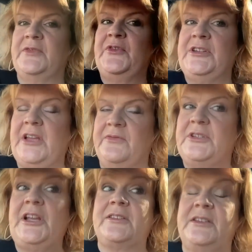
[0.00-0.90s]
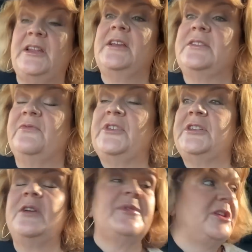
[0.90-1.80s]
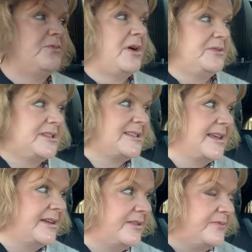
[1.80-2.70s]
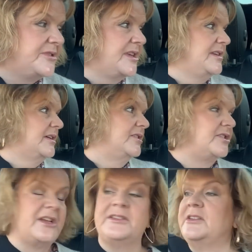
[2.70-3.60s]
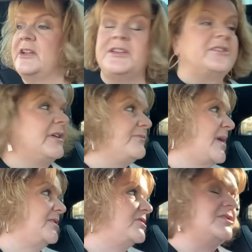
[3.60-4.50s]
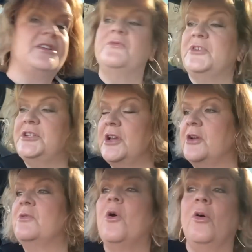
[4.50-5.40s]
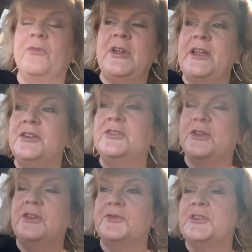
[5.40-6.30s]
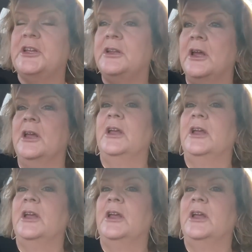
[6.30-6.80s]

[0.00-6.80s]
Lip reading: video, it was yesterday's video, but you won't see it, have seen it as yesterday, so I've mentioned in a video of late that you've seen,